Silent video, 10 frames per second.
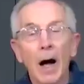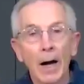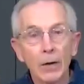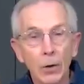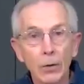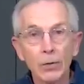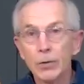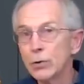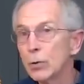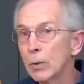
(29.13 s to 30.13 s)
I heard
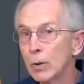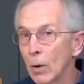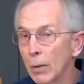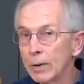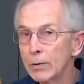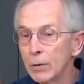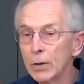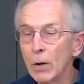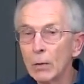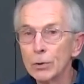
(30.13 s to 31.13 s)
that you were going to
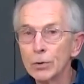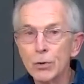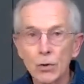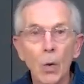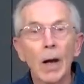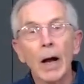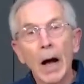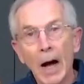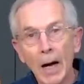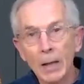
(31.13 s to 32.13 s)
the ocean, so
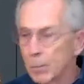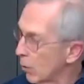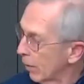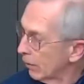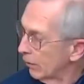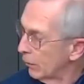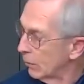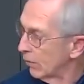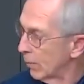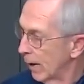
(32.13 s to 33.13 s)
I brought a
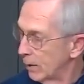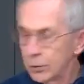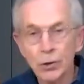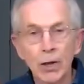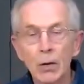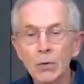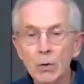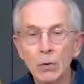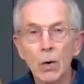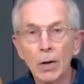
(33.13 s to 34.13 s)
few of my
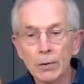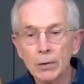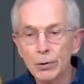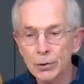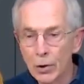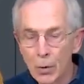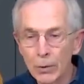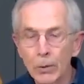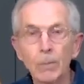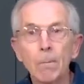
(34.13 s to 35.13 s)
shells along to show
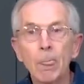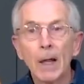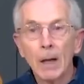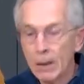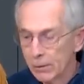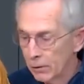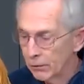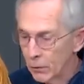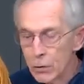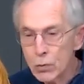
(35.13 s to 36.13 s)
you. Uh, the
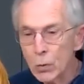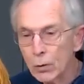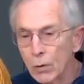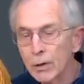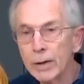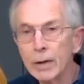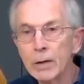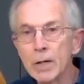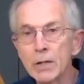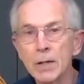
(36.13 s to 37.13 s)
first one over
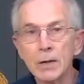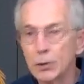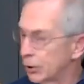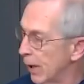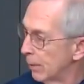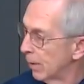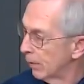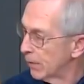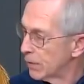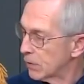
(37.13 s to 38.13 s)
here is in the shape
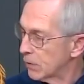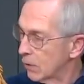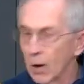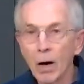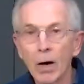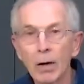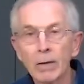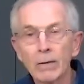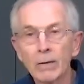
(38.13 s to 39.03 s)
of a star.